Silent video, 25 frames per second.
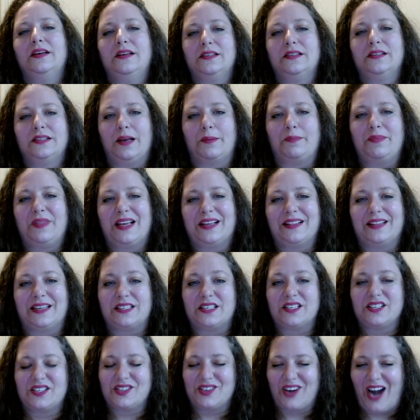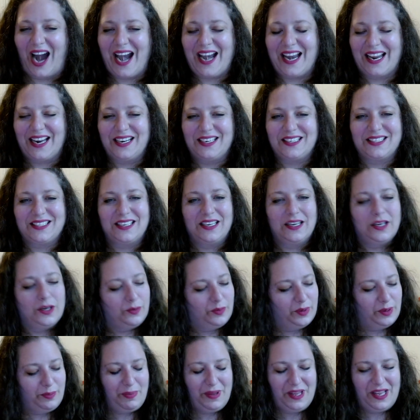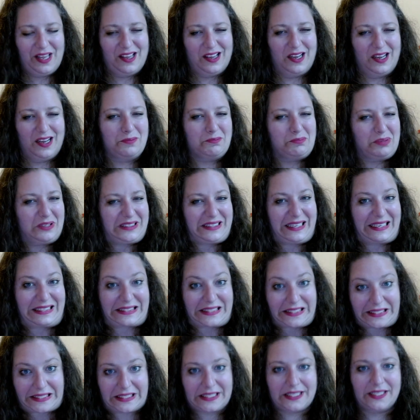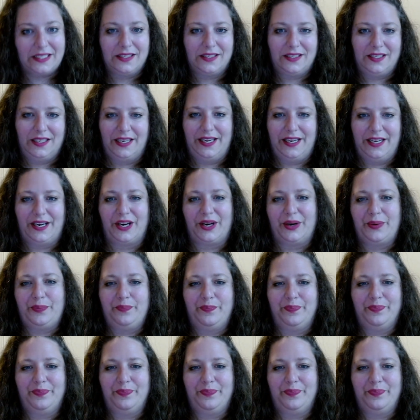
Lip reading: Something that's strident would be unpleasant to hear.